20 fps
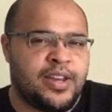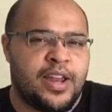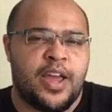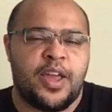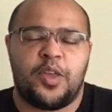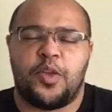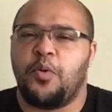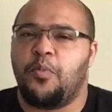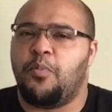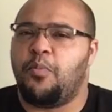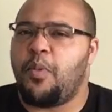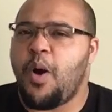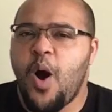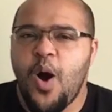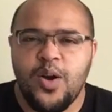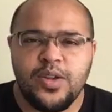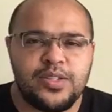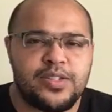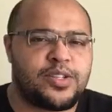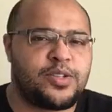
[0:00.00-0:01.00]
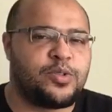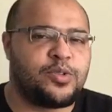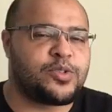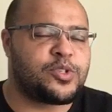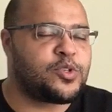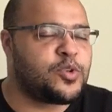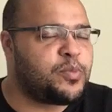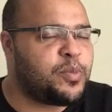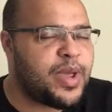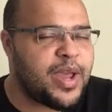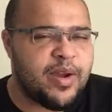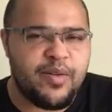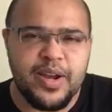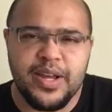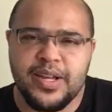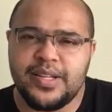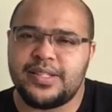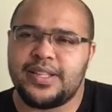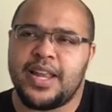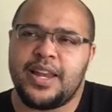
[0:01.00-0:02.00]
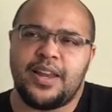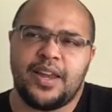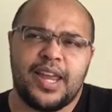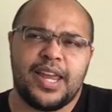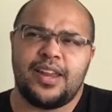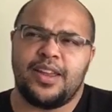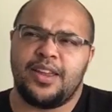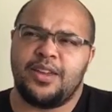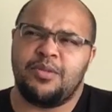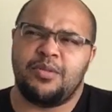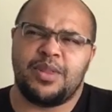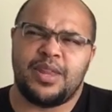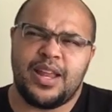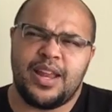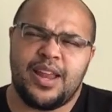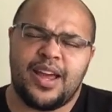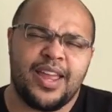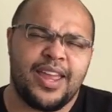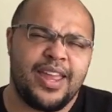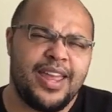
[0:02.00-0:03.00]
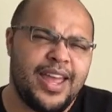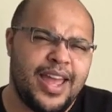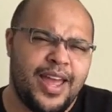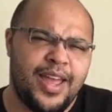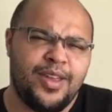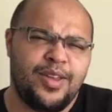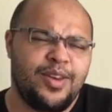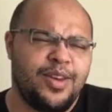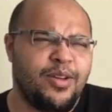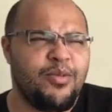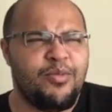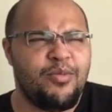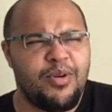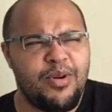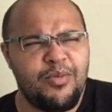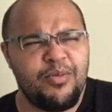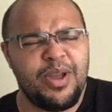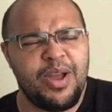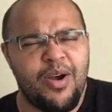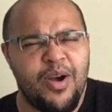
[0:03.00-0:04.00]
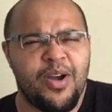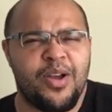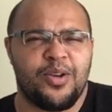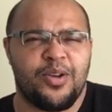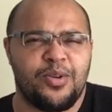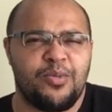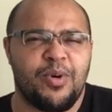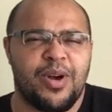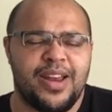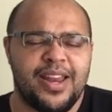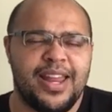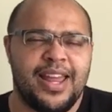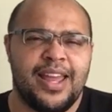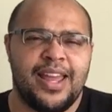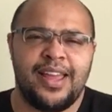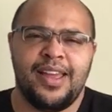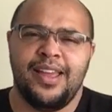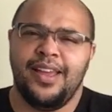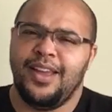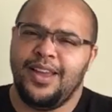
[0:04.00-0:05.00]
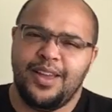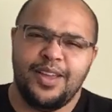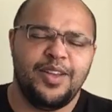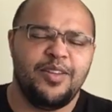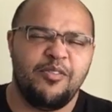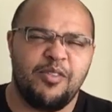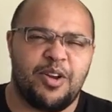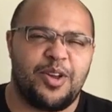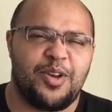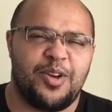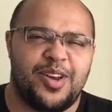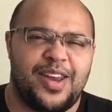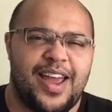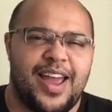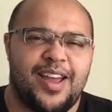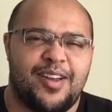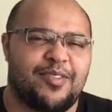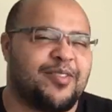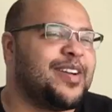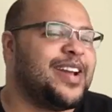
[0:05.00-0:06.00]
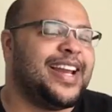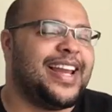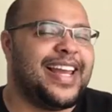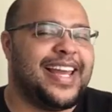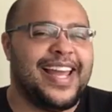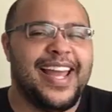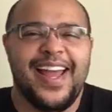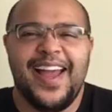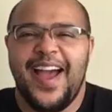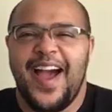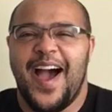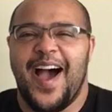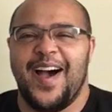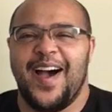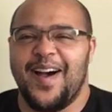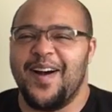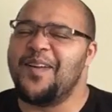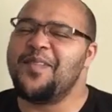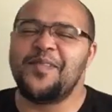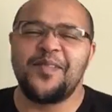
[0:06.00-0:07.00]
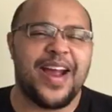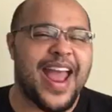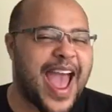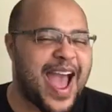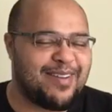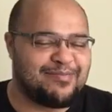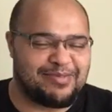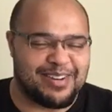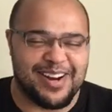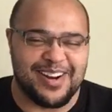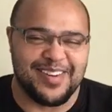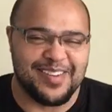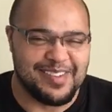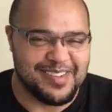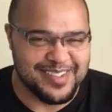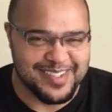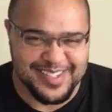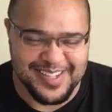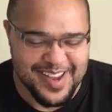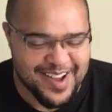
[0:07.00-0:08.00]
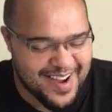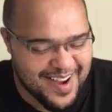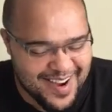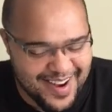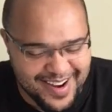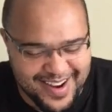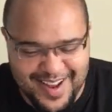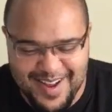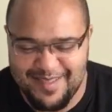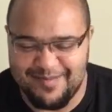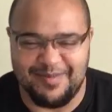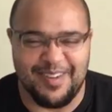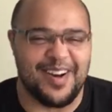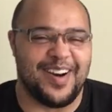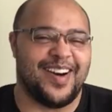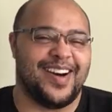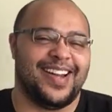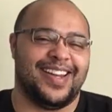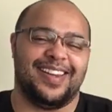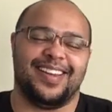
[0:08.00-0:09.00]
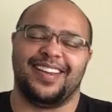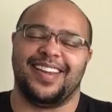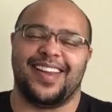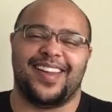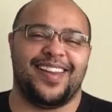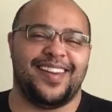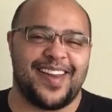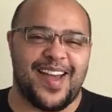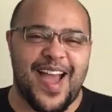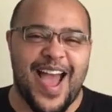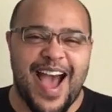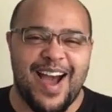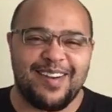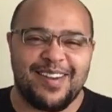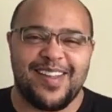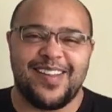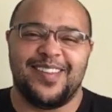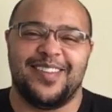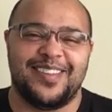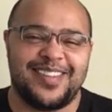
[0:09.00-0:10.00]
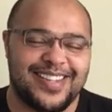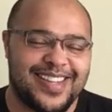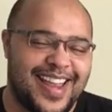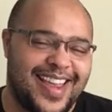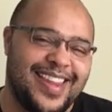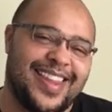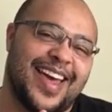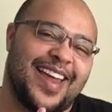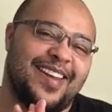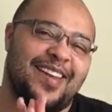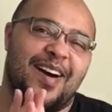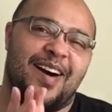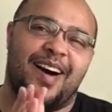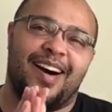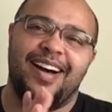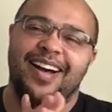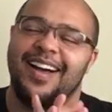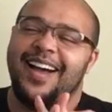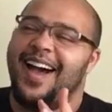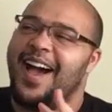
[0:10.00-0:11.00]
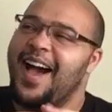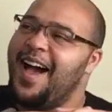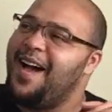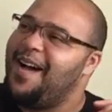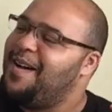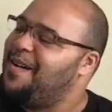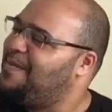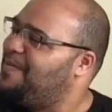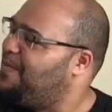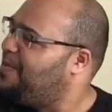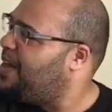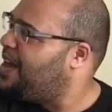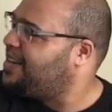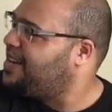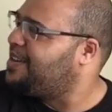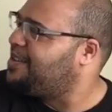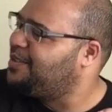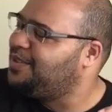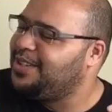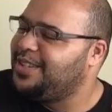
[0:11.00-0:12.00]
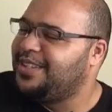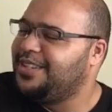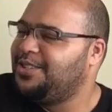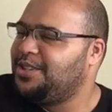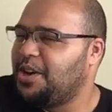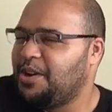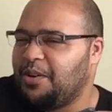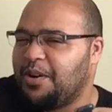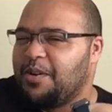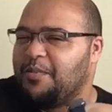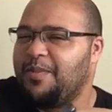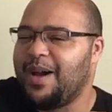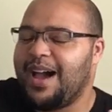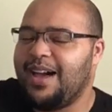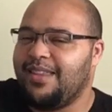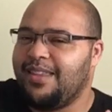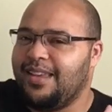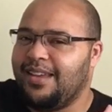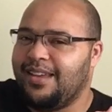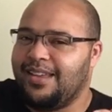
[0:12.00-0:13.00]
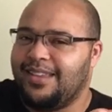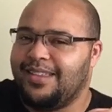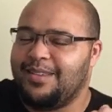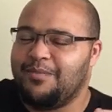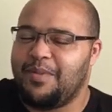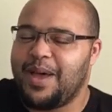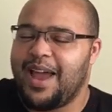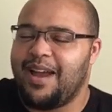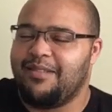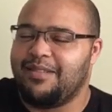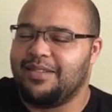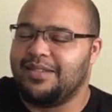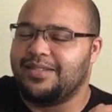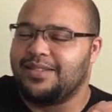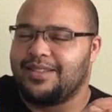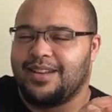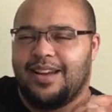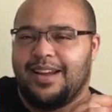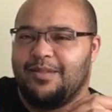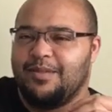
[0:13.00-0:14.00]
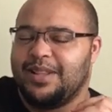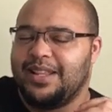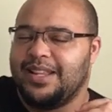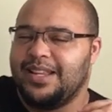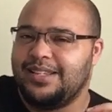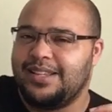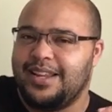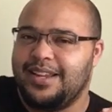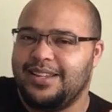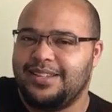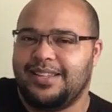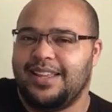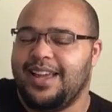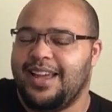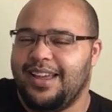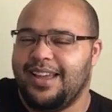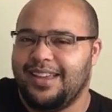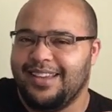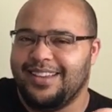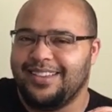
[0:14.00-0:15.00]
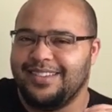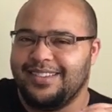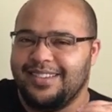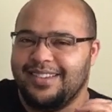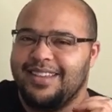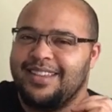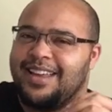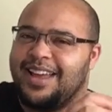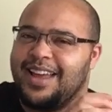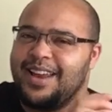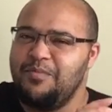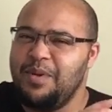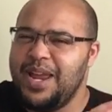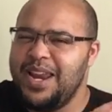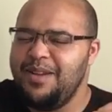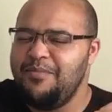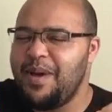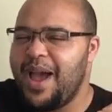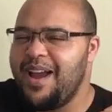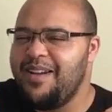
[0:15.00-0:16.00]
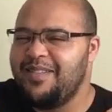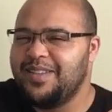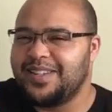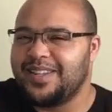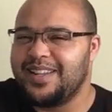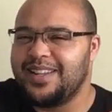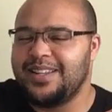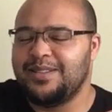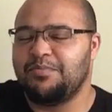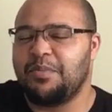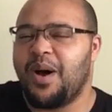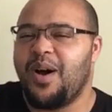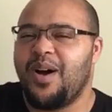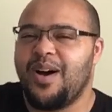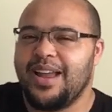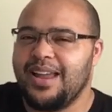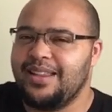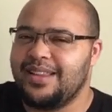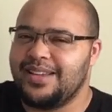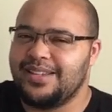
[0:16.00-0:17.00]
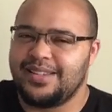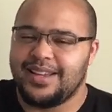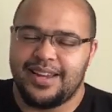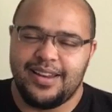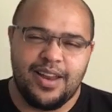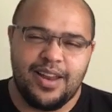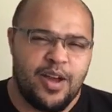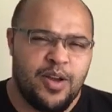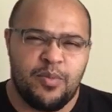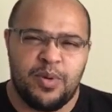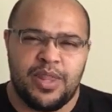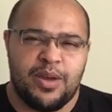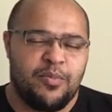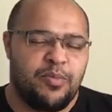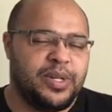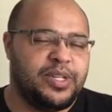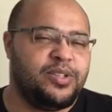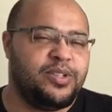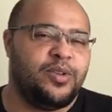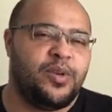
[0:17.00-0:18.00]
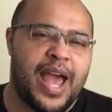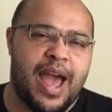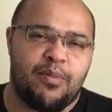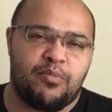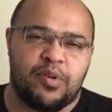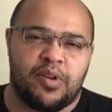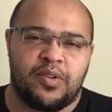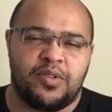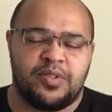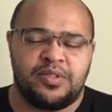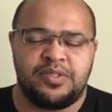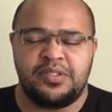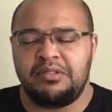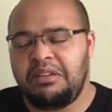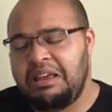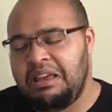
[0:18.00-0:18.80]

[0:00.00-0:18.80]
Like your boss, your superiors, they're looking at you and they're like, yeah, you know what, we got a good one here. You're a good egg, really. Uh, all Capricorns are, come on. You, you know, how can you say they're not? Um, I told you the joke about the, the parents, like when they said, is there, uh, are there going to be any parents at this party? And they say no, but there'll be two Capricorns.